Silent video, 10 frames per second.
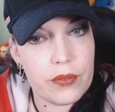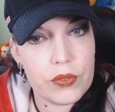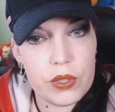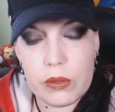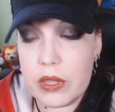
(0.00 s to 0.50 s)

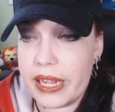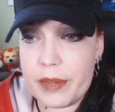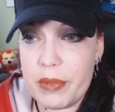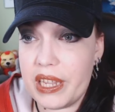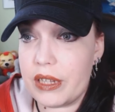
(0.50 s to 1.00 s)
if you'd
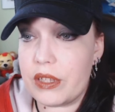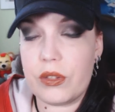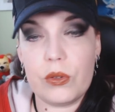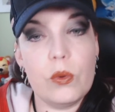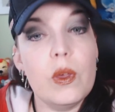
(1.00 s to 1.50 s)
like me
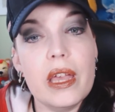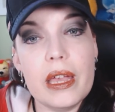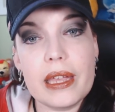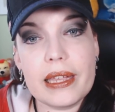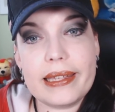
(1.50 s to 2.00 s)
to
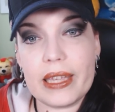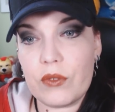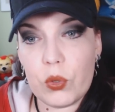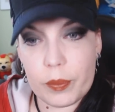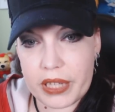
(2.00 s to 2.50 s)

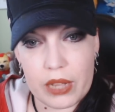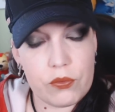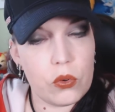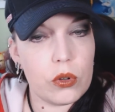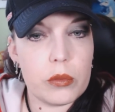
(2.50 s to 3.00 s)
give you a
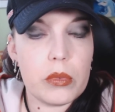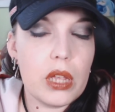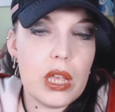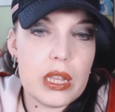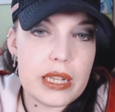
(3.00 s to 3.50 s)

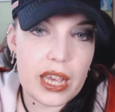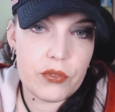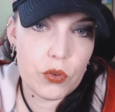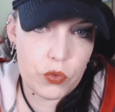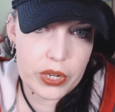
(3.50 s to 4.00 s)
platform to
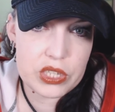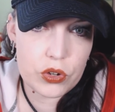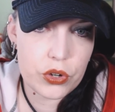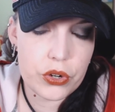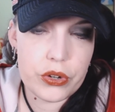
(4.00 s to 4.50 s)
have your
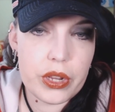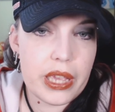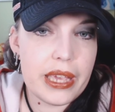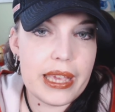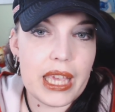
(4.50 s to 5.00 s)
voice heard,
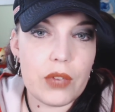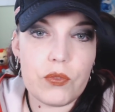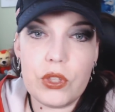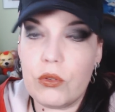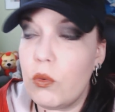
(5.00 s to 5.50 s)

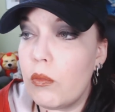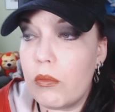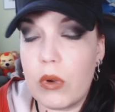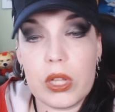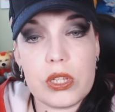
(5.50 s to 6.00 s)
if you
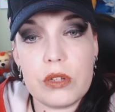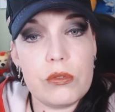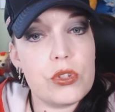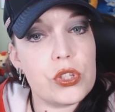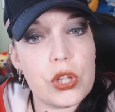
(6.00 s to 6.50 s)
want
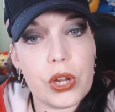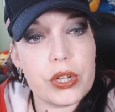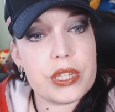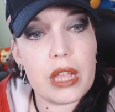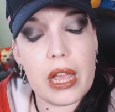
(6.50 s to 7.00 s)
to
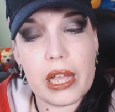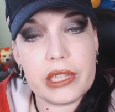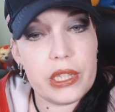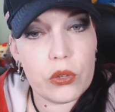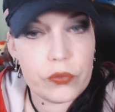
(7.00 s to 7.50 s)
start
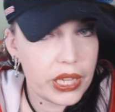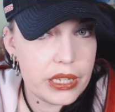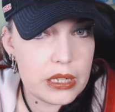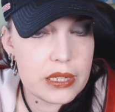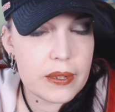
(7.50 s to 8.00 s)
a legal
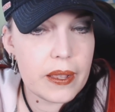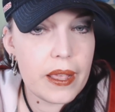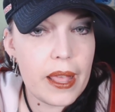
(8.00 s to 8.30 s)
fund,